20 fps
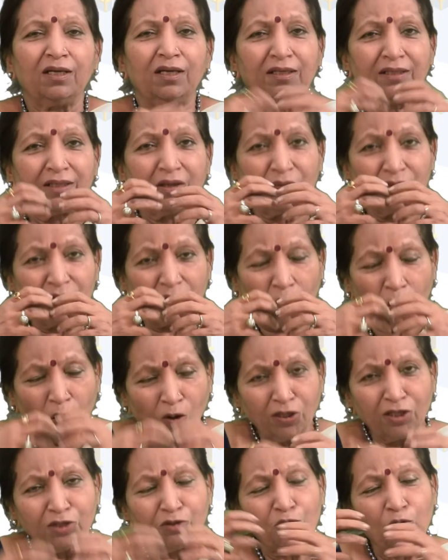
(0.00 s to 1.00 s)
Now, in
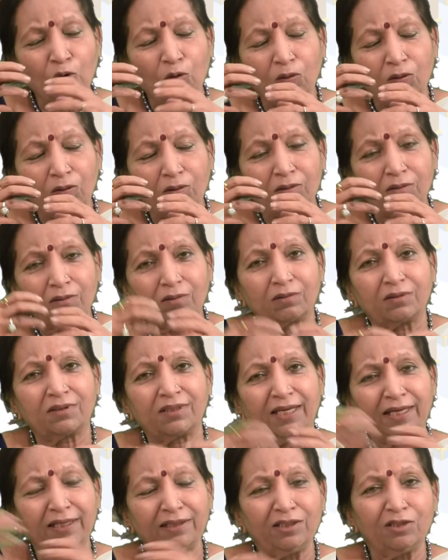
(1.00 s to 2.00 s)
order to
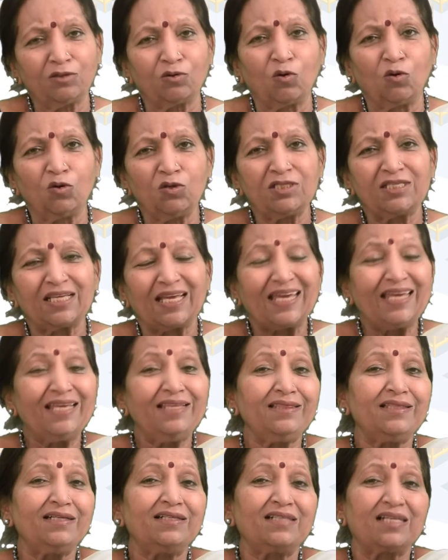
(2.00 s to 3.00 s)
take the goods
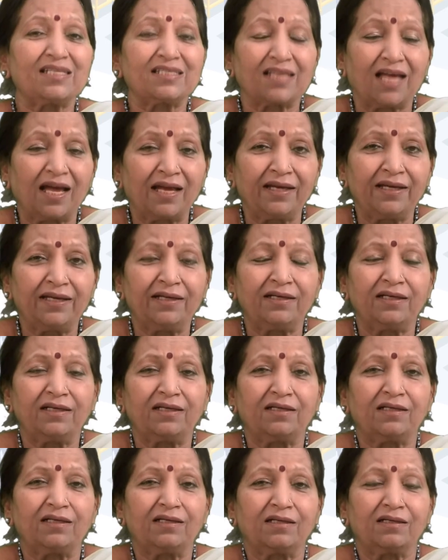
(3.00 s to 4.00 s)
in the desired
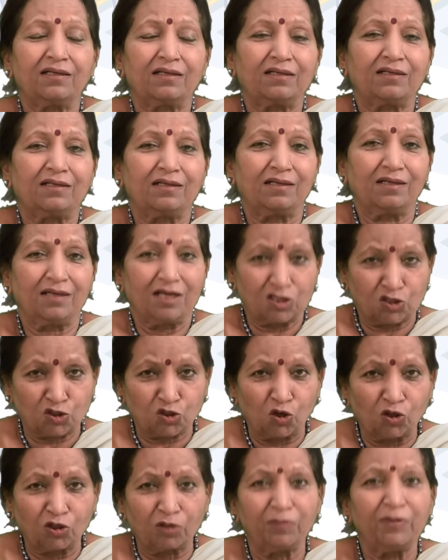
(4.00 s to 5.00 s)

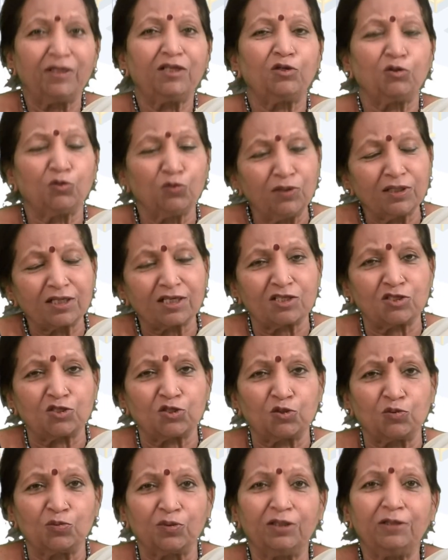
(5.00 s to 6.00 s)
assortment to the
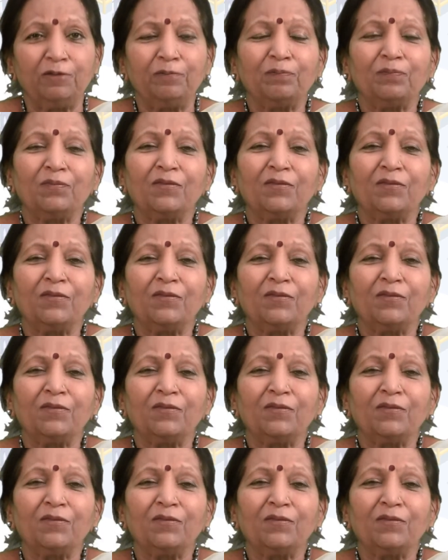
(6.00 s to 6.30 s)
consumer,